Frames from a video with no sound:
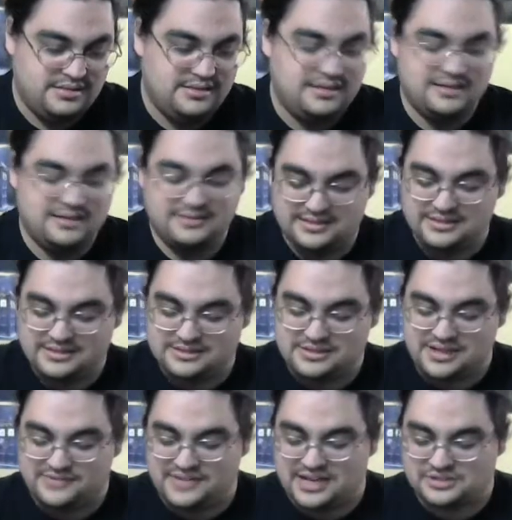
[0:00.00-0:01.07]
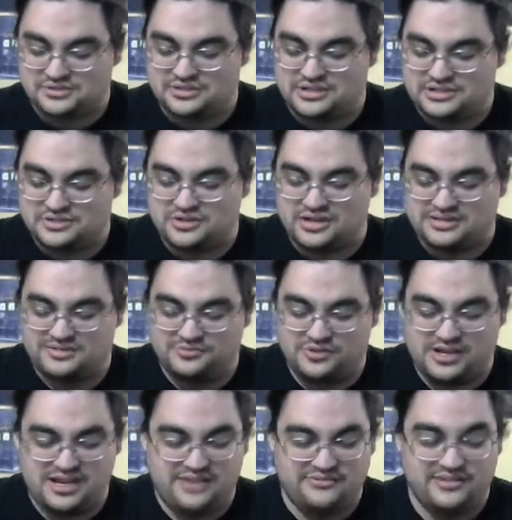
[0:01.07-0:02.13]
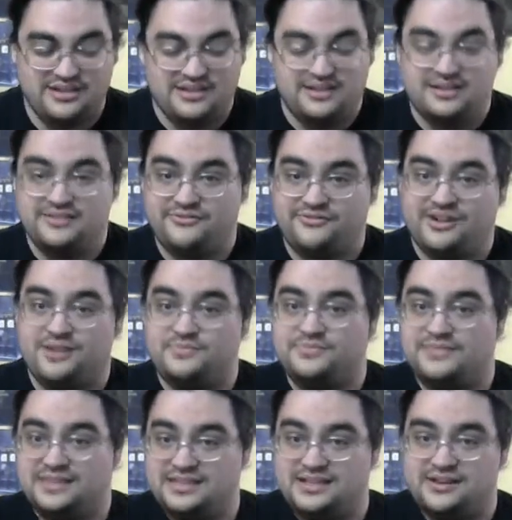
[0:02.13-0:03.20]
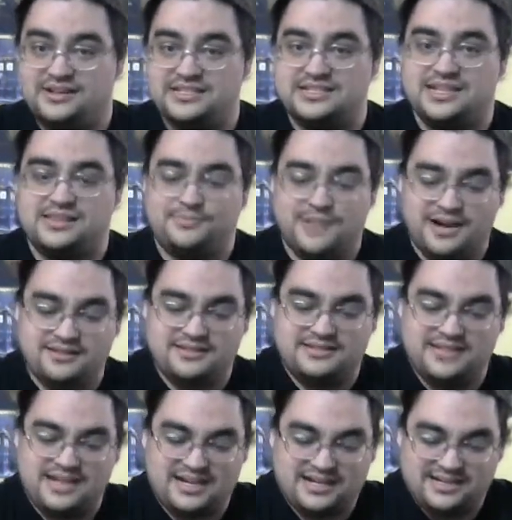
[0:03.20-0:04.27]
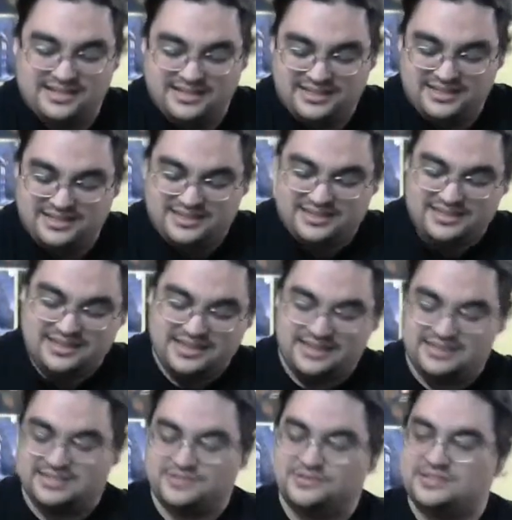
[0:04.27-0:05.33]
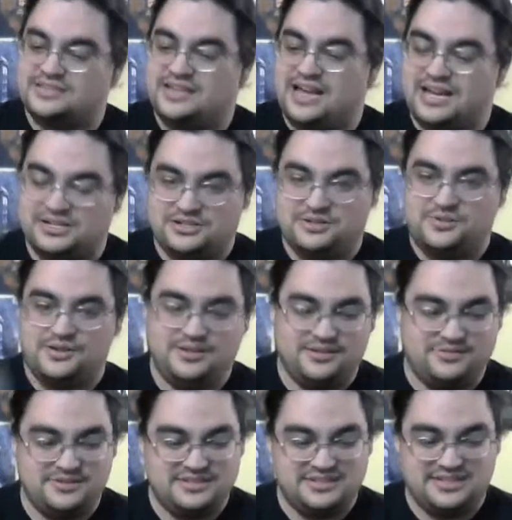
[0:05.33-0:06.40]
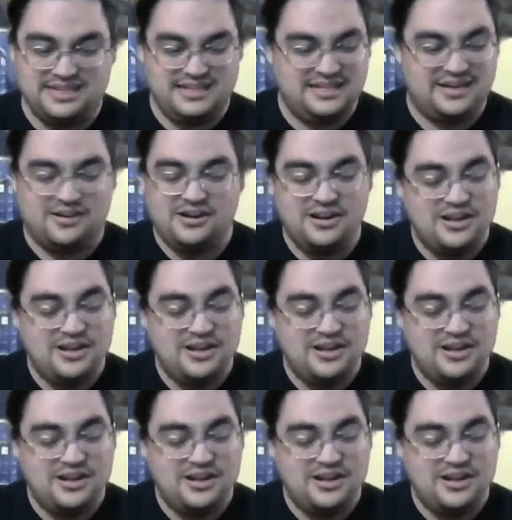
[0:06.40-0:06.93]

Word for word: Yeah, like, so I have an extra Destructive Wave from, you know, I just had the Paladin deck, and this was an extra one that was in here.